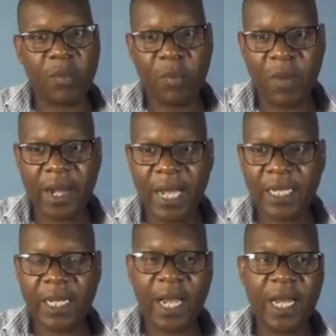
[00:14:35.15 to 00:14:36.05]

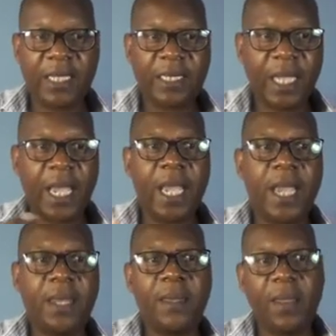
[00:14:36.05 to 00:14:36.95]
managers,
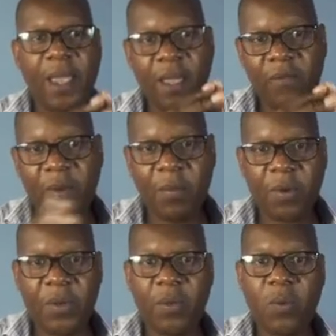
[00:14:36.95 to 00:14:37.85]
and
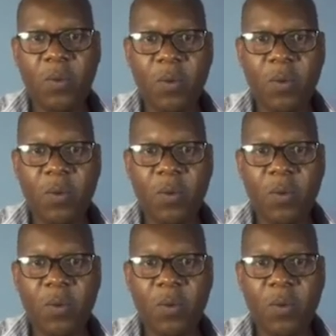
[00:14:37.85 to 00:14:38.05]
everybody